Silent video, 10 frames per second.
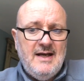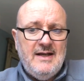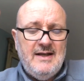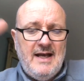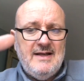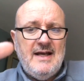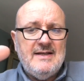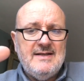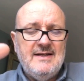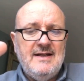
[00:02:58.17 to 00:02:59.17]

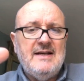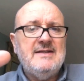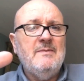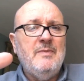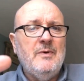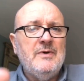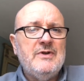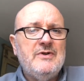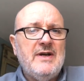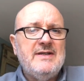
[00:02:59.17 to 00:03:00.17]
that's important to
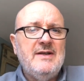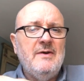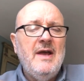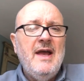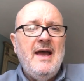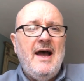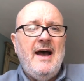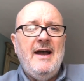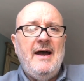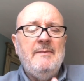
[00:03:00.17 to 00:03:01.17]
stress. I'm